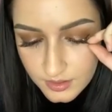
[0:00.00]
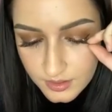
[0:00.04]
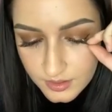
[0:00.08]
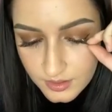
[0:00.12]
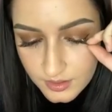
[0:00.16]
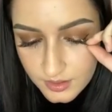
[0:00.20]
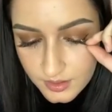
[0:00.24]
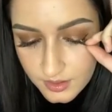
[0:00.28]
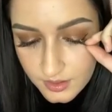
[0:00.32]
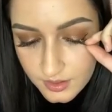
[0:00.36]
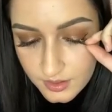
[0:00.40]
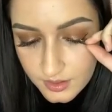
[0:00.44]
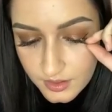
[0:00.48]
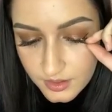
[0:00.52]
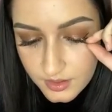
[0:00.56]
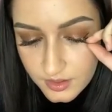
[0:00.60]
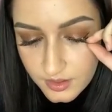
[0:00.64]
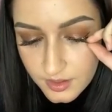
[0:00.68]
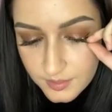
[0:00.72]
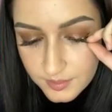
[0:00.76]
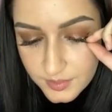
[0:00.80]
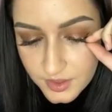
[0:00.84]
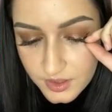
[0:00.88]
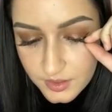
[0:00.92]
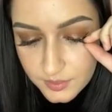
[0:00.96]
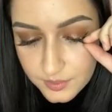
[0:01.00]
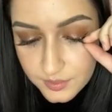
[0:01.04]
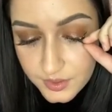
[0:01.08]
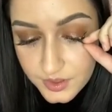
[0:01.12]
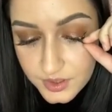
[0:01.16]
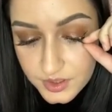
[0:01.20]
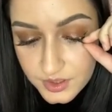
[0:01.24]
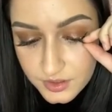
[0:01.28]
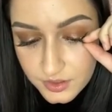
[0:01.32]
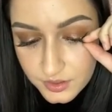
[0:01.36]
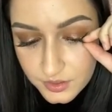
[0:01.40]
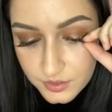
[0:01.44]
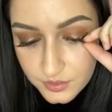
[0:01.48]
And then I'm gonna
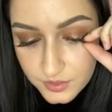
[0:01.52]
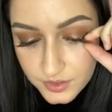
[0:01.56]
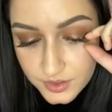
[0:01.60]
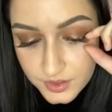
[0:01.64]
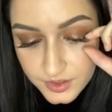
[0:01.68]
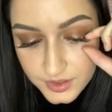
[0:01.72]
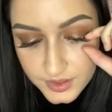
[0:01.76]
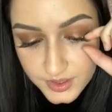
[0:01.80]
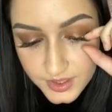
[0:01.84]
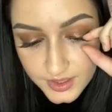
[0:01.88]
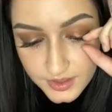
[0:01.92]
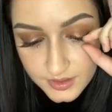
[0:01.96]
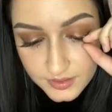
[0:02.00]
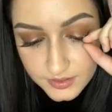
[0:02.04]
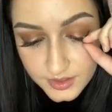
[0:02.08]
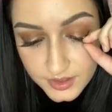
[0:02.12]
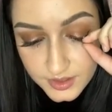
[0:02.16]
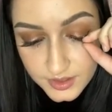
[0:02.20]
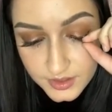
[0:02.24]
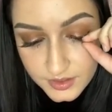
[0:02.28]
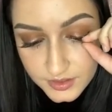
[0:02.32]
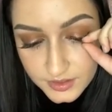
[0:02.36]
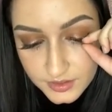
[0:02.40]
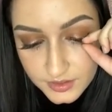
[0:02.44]
push the corner down here.